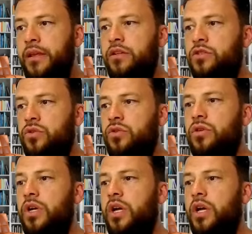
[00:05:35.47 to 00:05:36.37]

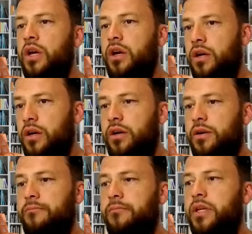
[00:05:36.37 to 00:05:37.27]
So,
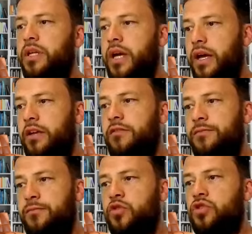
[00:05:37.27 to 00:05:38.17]
um, yeah, if
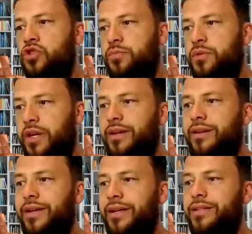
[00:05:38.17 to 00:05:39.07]
Jupiter
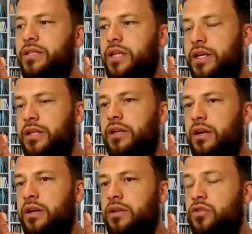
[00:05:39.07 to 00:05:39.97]
is in
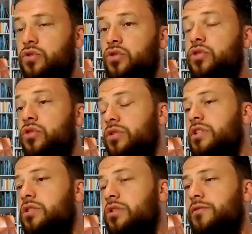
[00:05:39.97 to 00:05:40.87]
a good
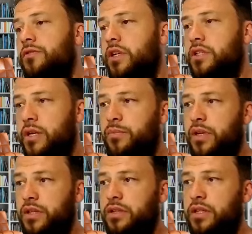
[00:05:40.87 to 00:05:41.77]
condition, for example,
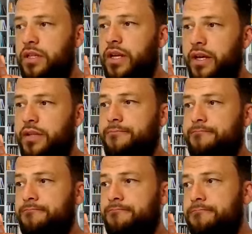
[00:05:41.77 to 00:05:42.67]
in the D nine,
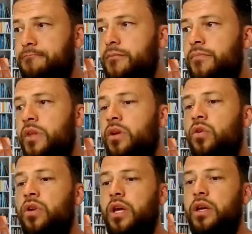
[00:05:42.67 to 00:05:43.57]

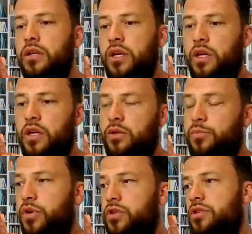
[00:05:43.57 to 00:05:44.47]
okay, the
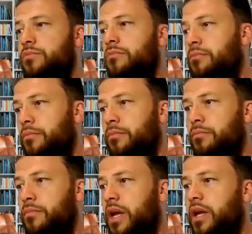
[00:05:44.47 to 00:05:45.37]
person
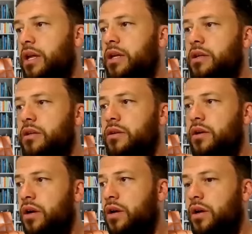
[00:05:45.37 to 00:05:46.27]
may
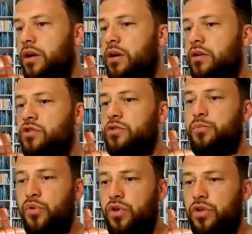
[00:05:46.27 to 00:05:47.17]
uh,
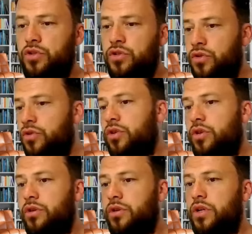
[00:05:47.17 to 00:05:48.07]
support
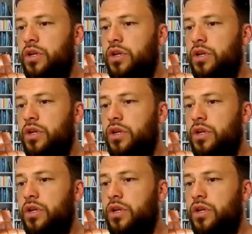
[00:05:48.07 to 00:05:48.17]
your